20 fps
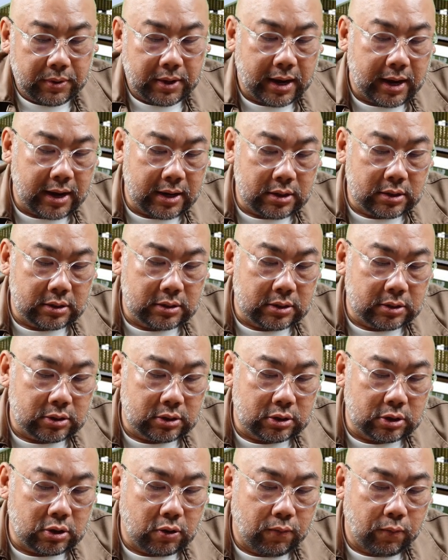And
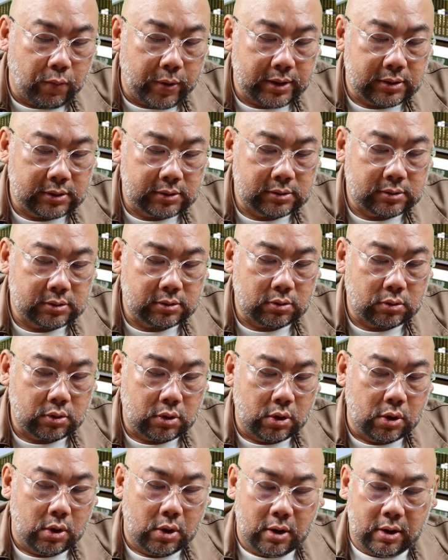northwest,
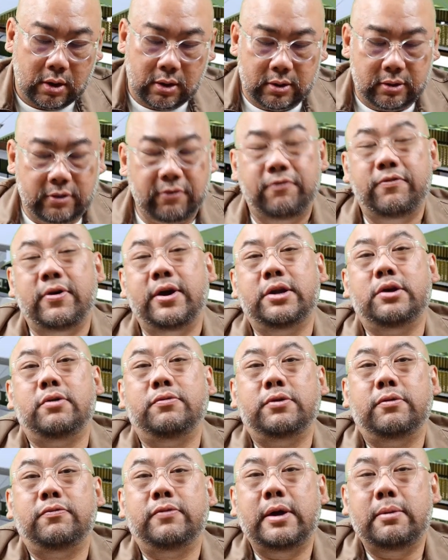the father
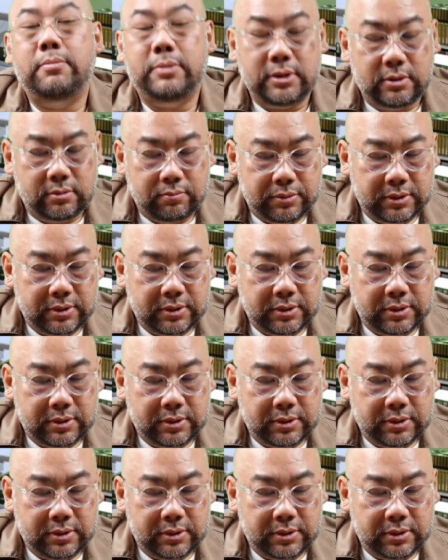of the family.